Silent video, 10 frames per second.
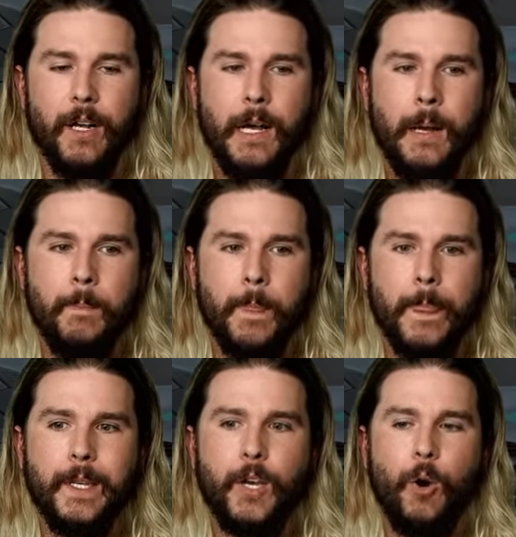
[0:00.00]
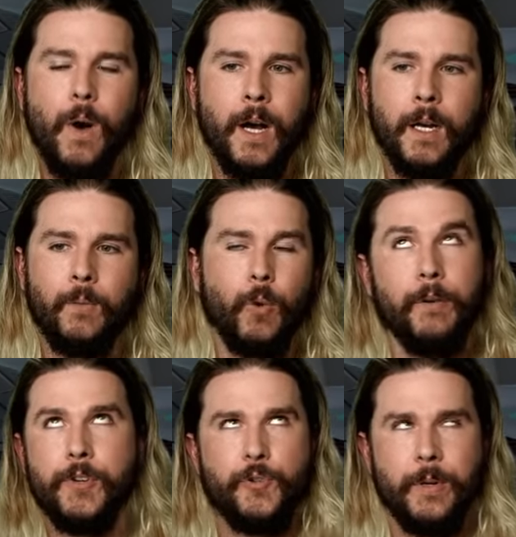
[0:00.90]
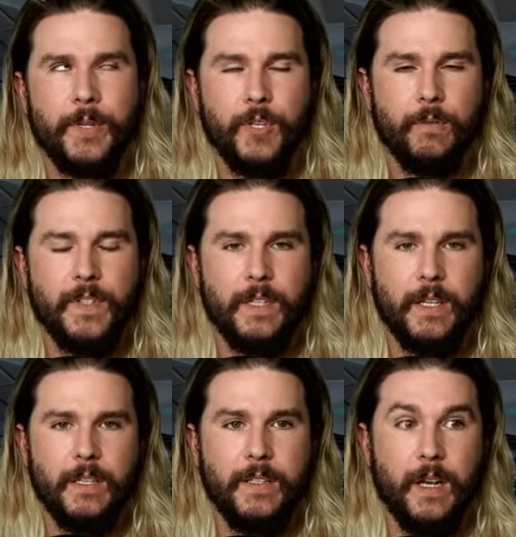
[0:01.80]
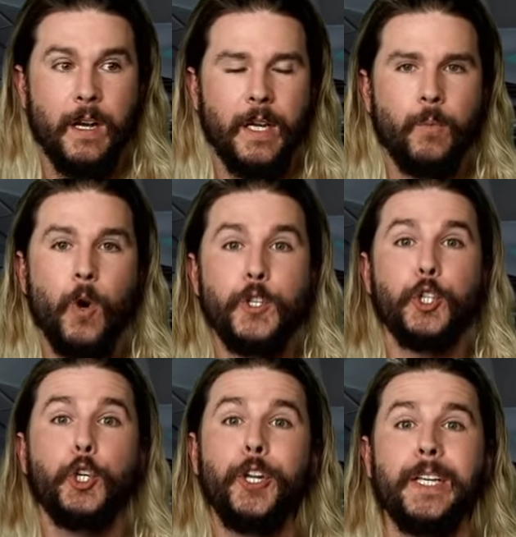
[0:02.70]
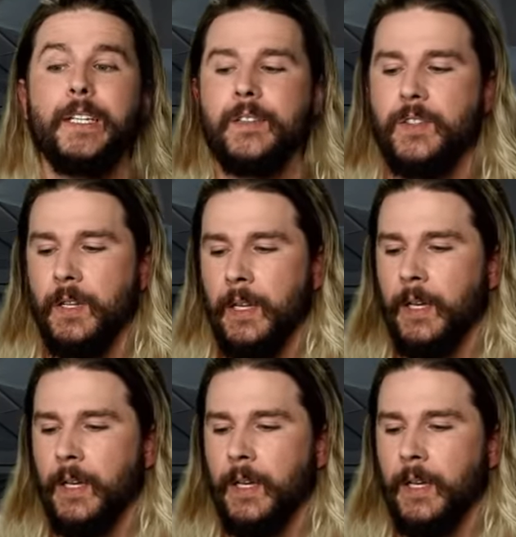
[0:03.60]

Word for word: Um, go on whatever streaming service it's on and watch Good Eats.